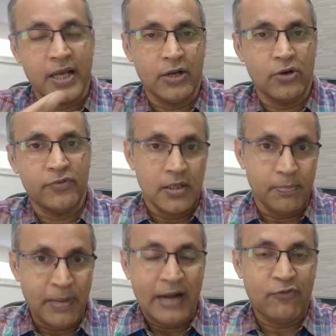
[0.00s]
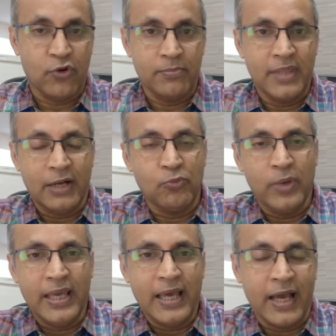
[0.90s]
kind of a platform that
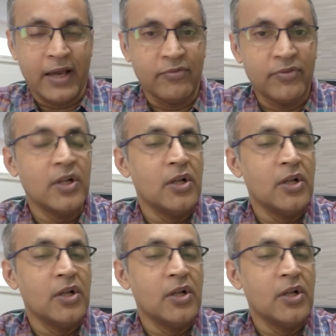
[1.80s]
we have.